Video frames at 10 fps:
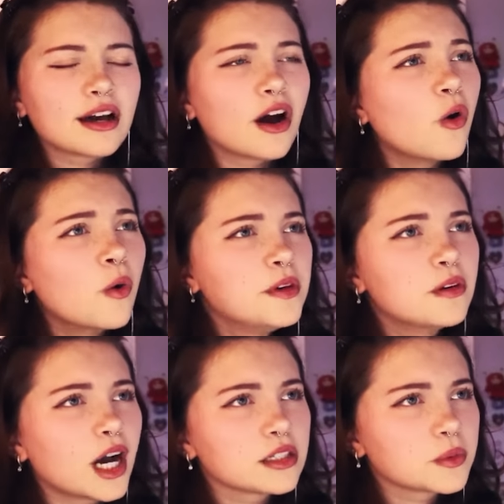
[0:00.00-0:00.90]
hope you
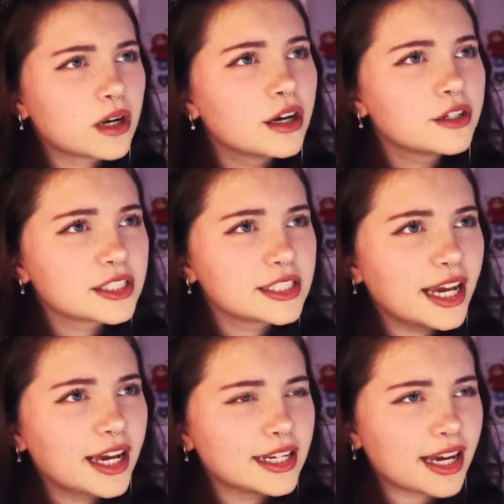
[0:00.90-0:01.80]
guys would
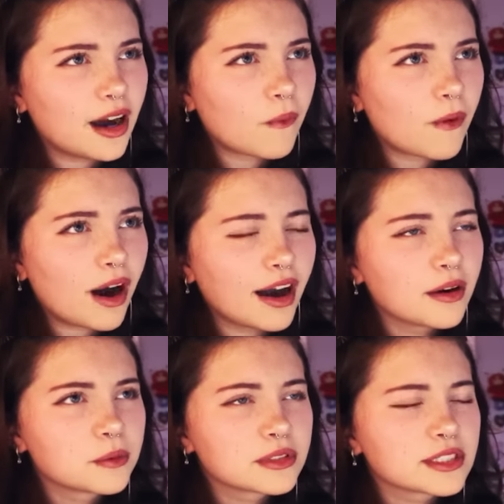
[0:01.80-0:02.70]
understand how I
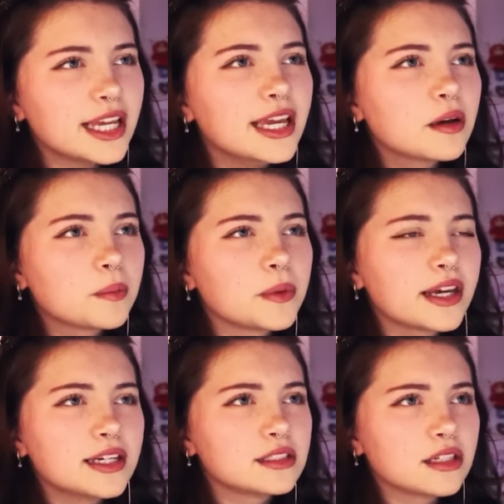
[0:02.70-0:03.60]
was in a
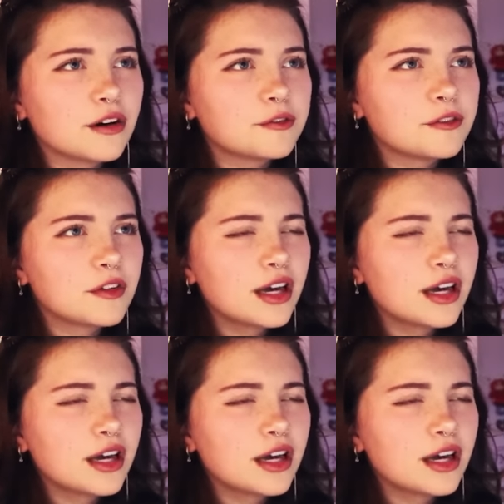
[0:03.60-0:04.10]
place of,